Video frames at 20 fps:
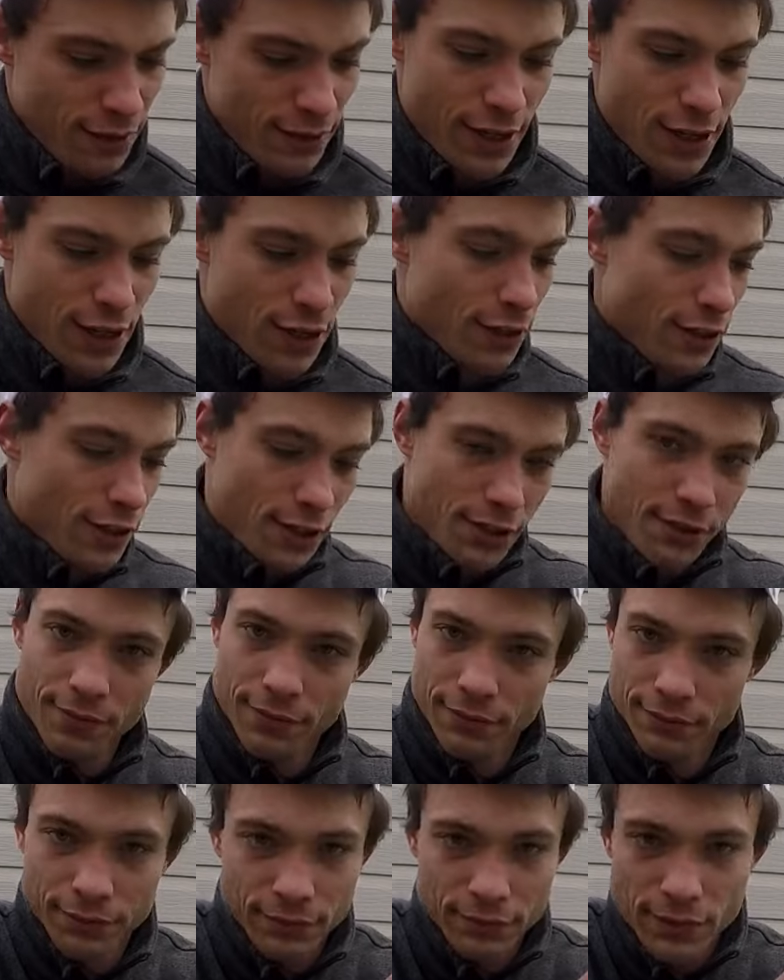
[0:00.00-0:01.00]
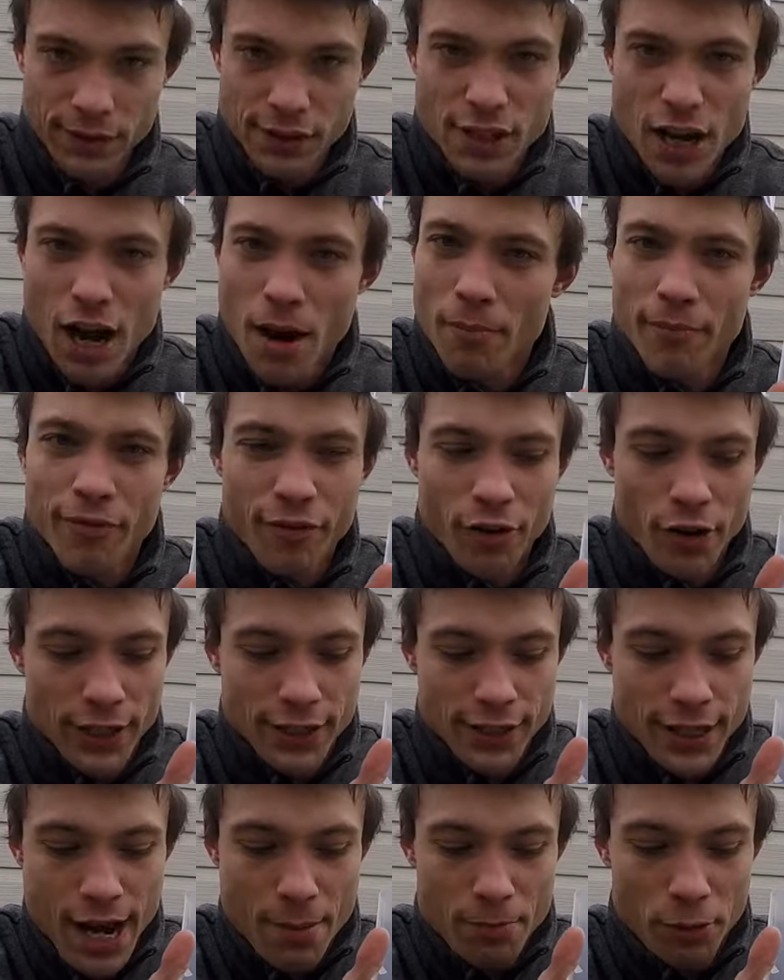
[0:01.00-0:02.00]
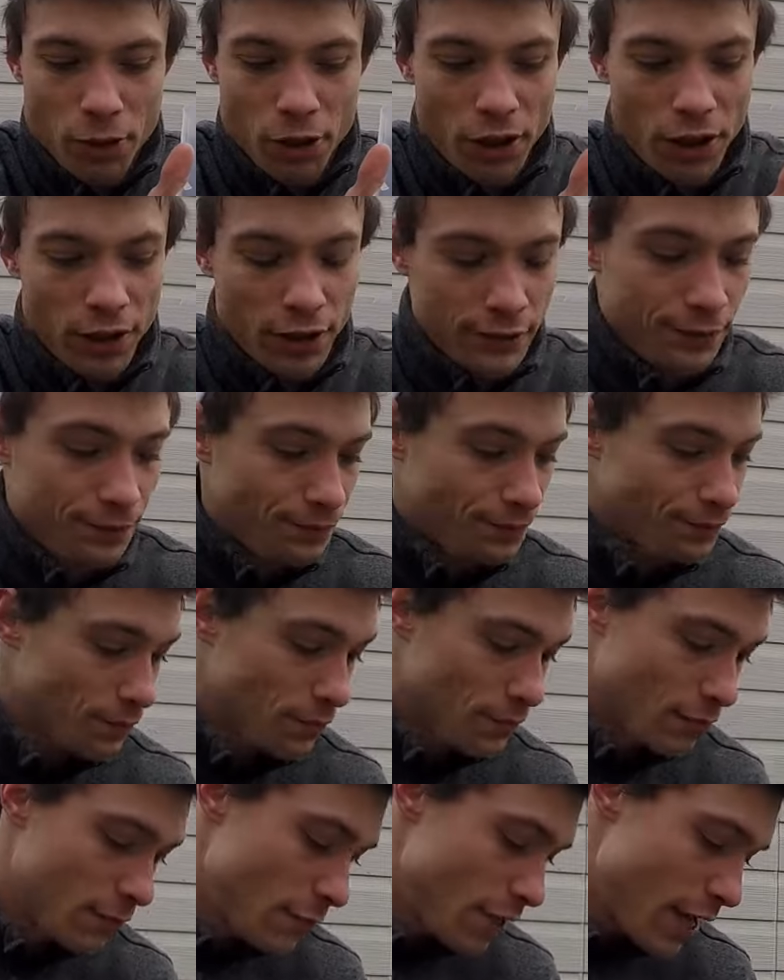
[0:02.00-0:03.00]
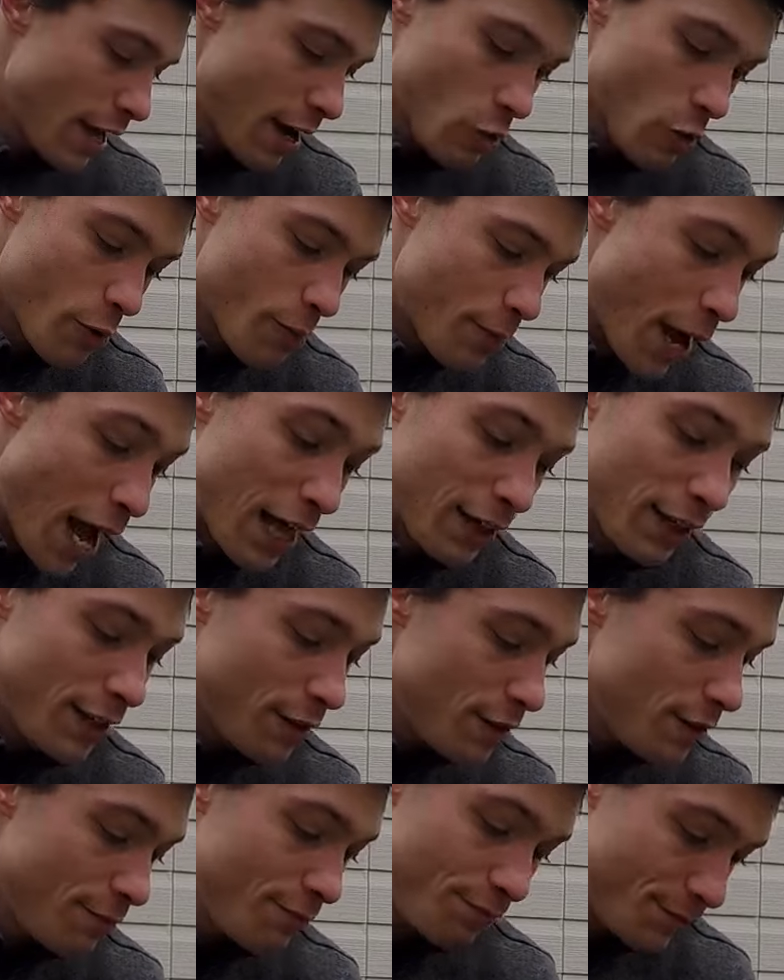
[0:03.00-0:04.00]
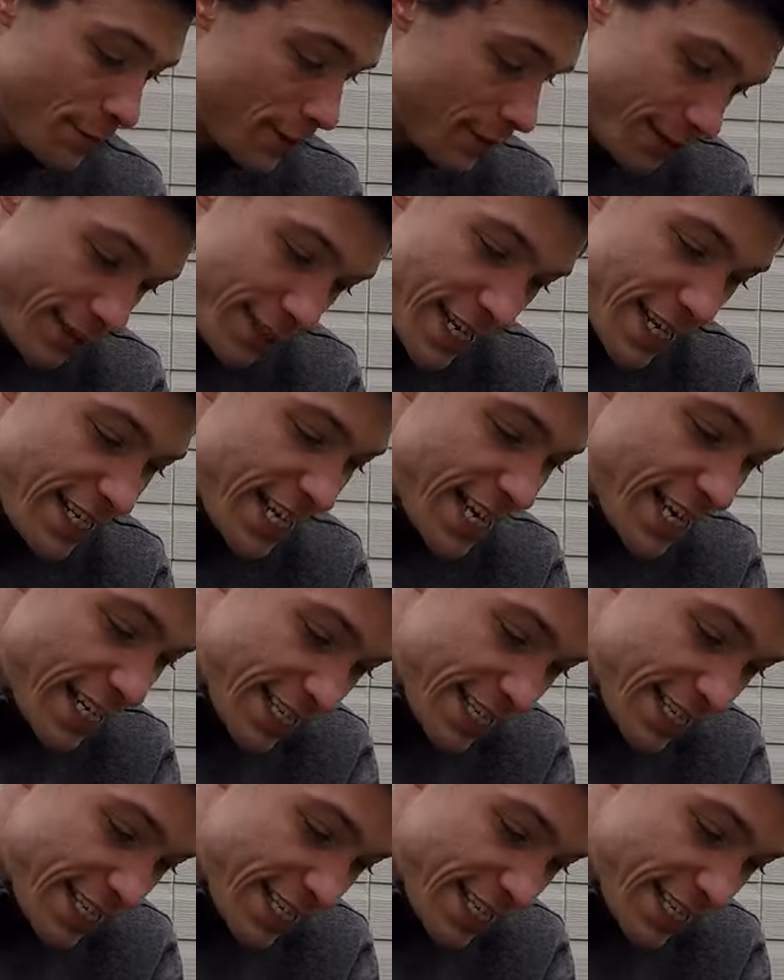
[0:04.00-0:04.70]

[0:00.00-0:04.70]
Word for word: There's some, for example, you got a Rapala D T